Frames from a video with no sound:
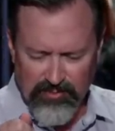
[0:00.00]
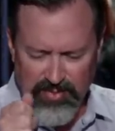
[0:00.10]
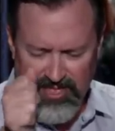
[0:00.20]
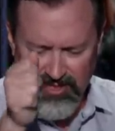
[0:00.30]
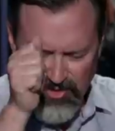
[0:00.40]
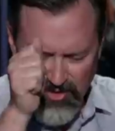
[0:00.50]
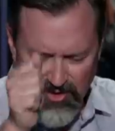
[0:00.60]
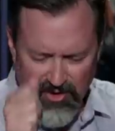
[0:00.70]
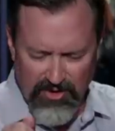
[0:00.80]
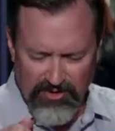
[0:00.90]
Be
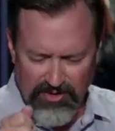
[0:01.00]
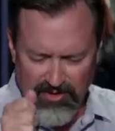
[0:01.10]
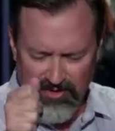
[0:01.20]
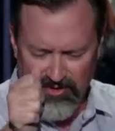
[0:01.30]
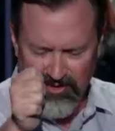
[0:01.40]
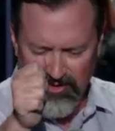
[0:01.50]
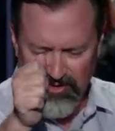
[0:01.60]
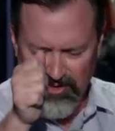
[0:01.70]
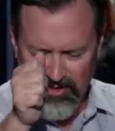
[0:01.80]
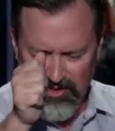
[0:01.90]
gone
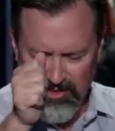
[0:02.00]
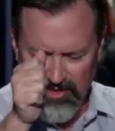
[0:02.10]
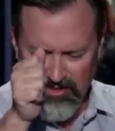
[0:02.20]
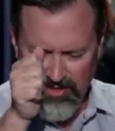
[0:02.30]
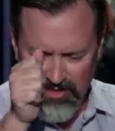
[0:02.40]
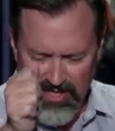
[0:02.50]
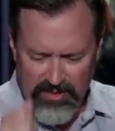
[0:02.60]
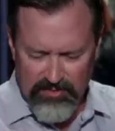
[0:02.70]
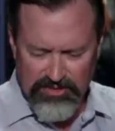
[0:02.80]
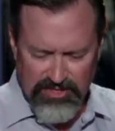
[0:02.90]
in the
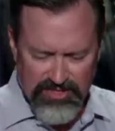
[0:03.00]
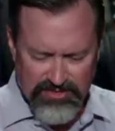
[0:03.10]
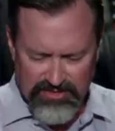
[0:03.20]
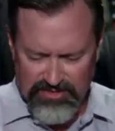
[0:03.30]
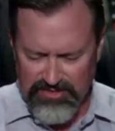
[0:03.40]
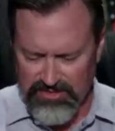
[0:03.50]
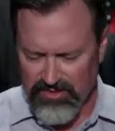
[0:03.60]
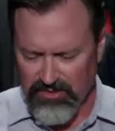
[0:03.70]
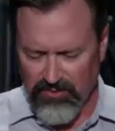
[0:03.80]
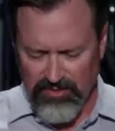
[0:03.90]
name of Jesus.
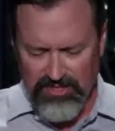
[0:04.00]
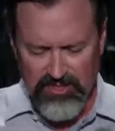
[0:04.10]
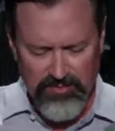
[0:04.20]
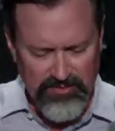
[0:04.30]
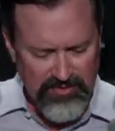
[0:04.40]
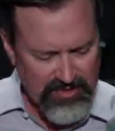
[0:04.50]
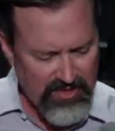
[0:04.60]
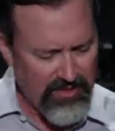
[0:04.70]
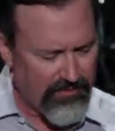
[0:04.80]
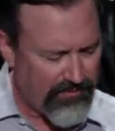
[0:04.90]
Holy Spirit,
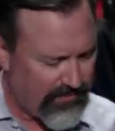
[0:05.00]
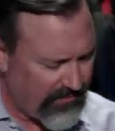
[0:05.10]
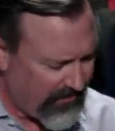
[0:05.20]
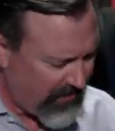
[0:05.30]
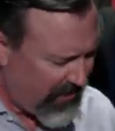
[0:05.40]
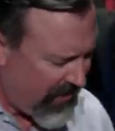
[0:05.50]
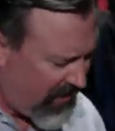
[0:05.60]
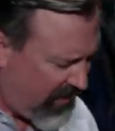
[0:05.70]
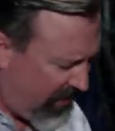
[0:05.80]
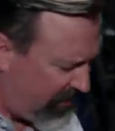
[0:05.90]
come
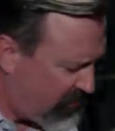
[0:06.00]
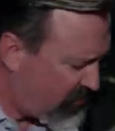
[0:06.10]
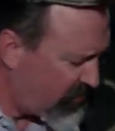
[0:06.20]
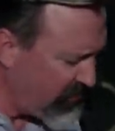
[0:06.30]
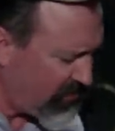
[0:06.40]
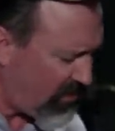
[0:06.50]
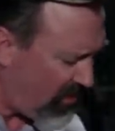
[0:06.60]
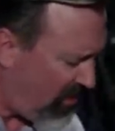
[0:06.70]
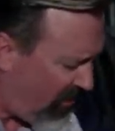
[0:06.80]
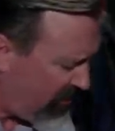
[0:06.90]
and tune our
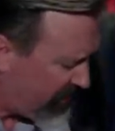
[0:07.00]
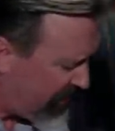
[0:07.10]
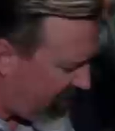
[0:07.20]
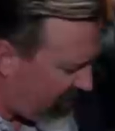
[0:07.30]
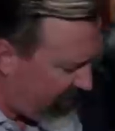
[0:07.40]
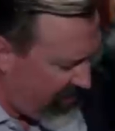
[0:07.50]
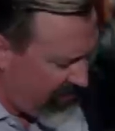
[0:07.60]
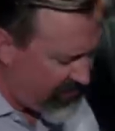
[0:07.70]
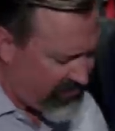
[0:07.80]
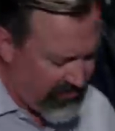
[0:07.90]
heart and our
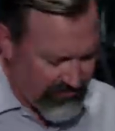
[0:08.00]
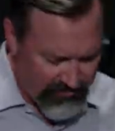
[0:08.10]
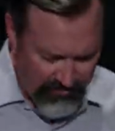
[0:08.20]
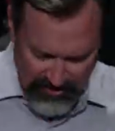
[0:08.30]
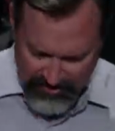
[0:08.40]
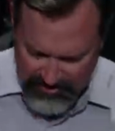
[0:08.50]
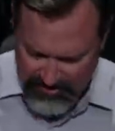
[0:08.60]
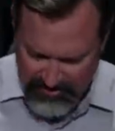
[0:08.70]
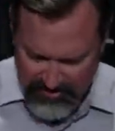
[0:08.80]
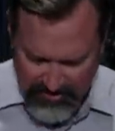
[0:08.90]
ear to your
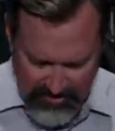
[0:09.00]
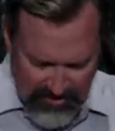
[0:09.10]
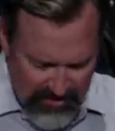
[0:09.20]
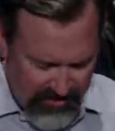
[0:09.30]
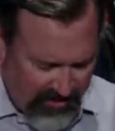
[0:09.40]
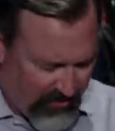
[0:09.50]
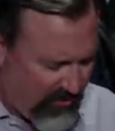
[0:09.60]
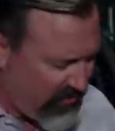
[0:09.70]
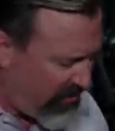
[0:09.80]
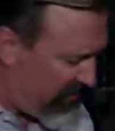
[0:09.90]
voice, that
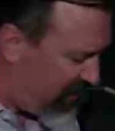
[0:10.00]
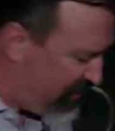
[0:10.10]
we would be